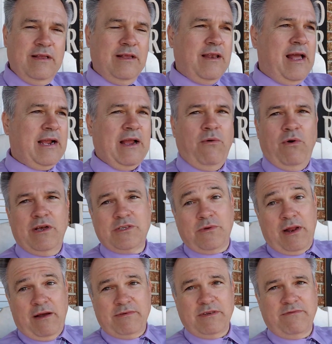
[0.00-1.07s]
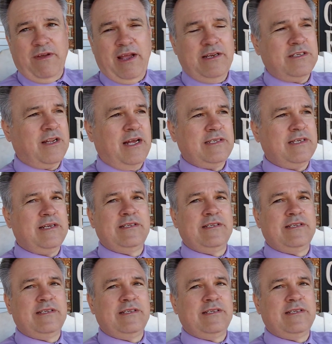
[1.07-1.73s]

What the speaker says: like I was when I was evangelizing.